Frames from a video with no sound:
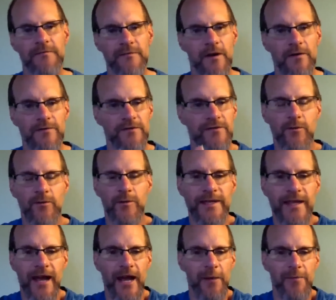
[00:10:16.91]
You know, just to
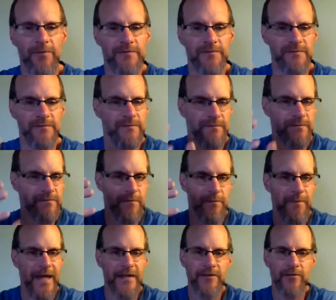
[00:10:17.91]
recap,
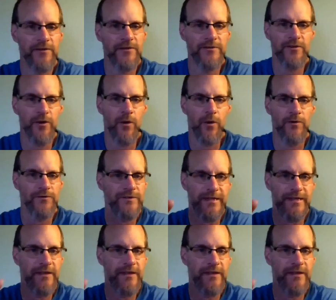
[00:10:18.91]
manual controls,